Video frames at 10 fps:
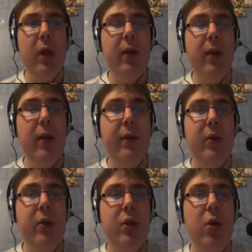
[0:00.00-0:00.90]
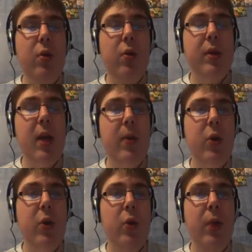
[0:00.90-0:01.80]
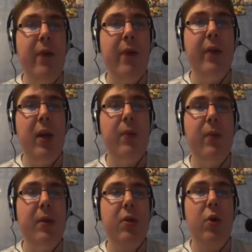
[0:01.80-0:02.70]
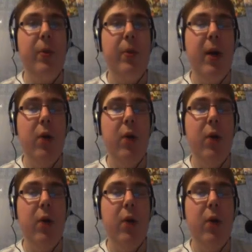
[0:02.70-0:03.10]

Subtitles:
like if it's in stores, you pay for the game disc or the